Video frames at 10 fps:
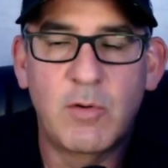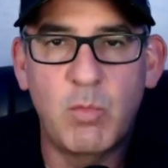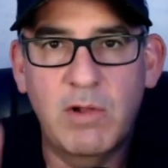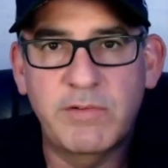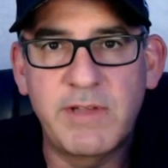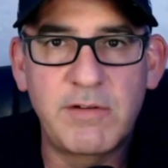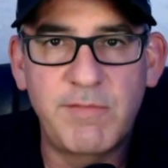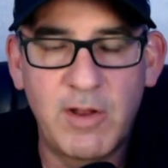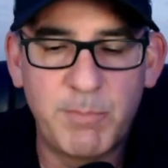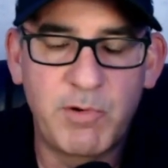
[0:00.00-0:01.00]
Well done,
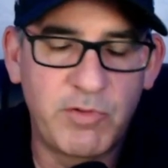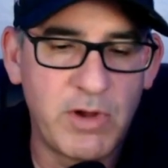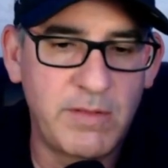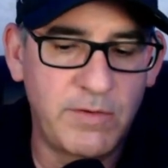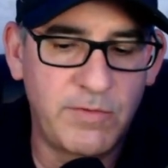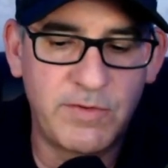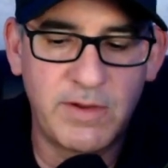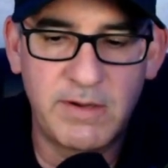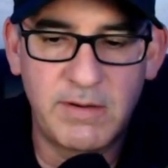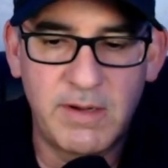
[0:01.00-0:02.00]
developers, on this
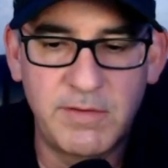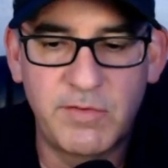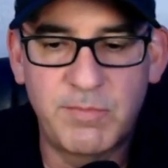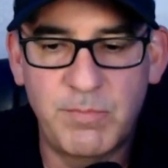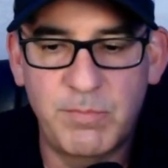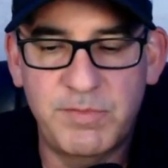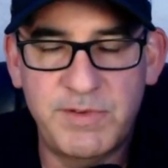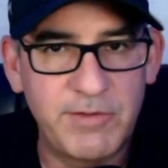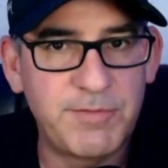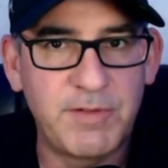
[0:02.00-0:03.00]

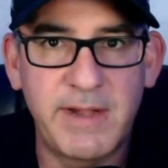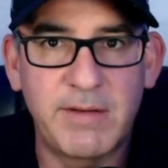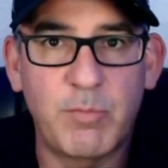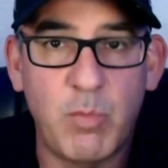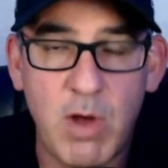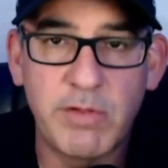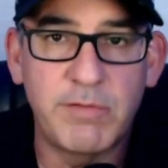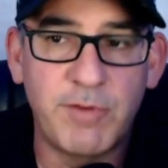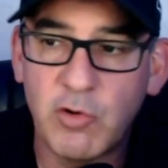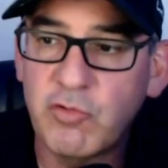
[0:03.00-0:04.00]
test flight wallet
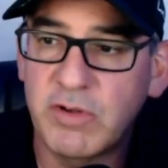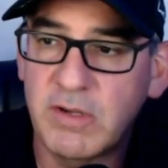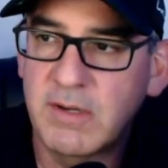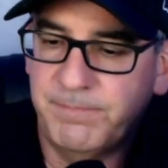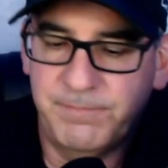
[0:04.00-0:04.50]
version.